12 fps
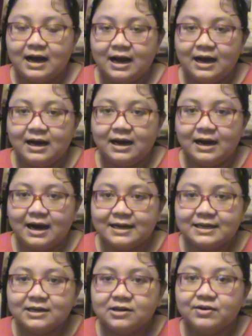I
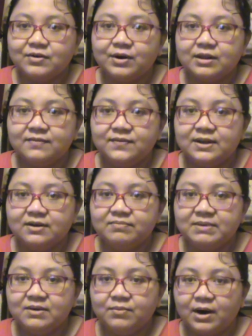did record some video of
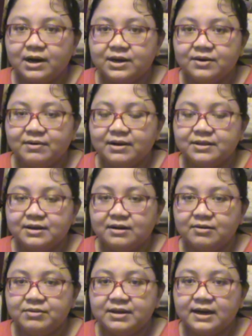me walking around the
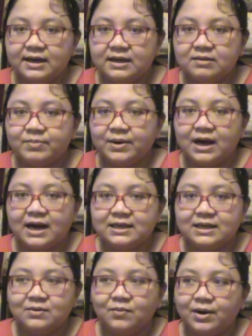clothing aisle, but I
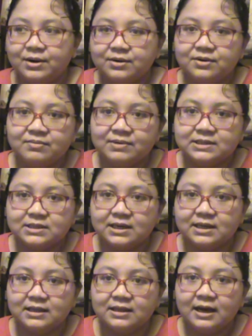didn't wander too much
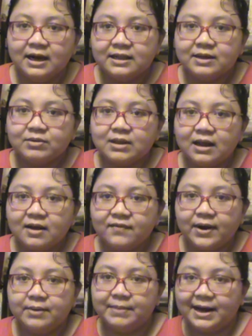because there was a lot of
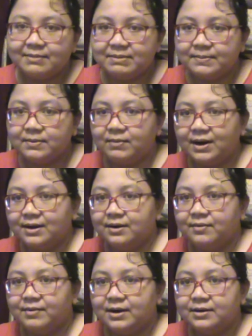unmasked people walking
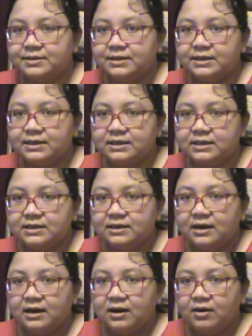around
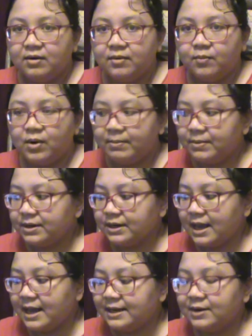Walmart,
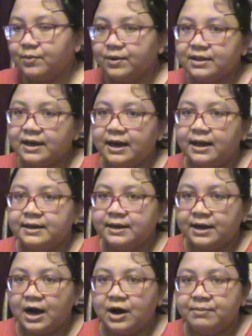and there was
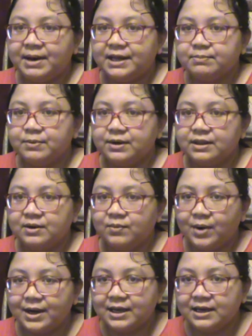an unmasked person
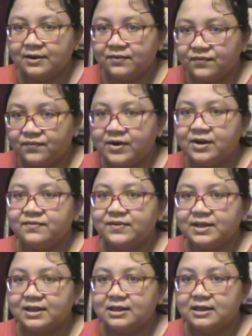walking in front of
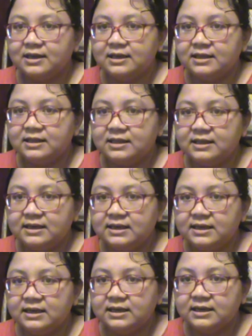us in
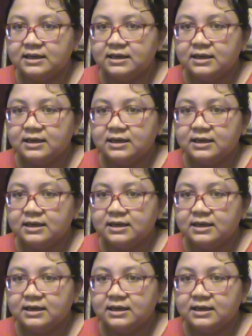the